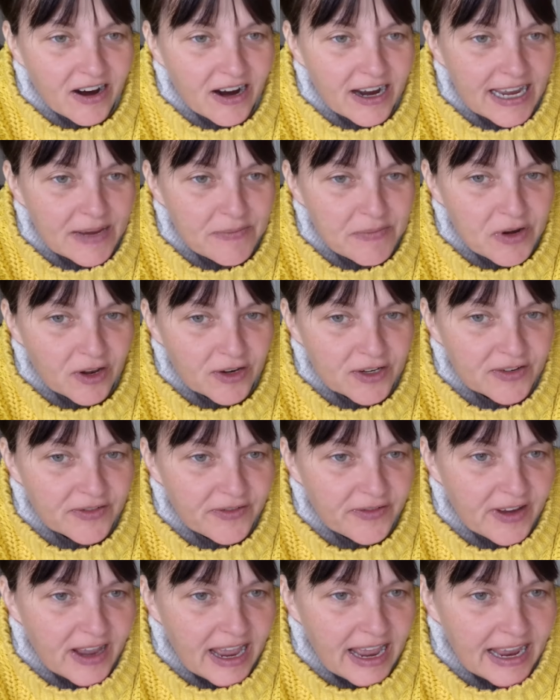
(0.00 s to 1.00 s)
I am not a
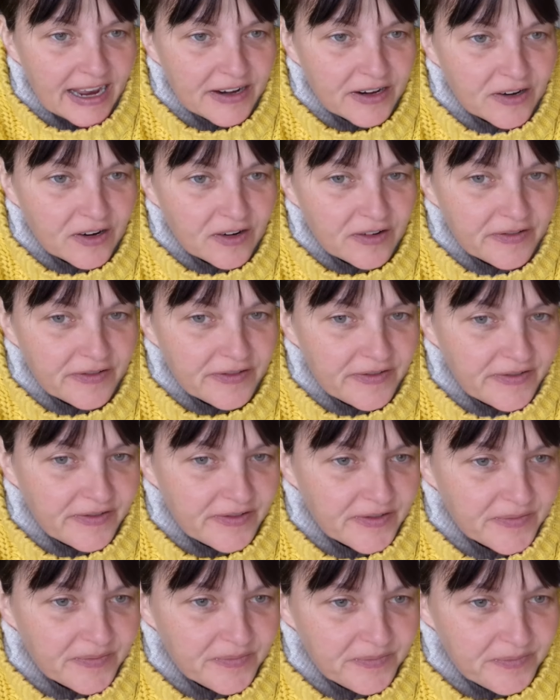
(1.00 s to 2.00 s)
fan of